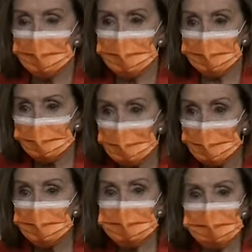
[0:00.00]

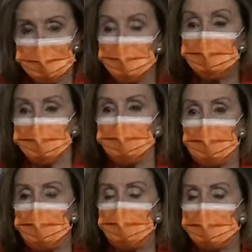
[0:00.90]
requirements of the
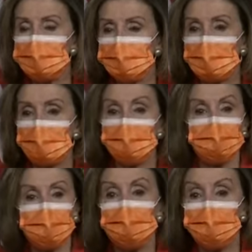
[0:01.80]
law as to how
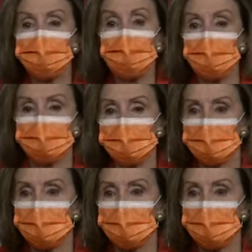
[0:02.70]
you go forward.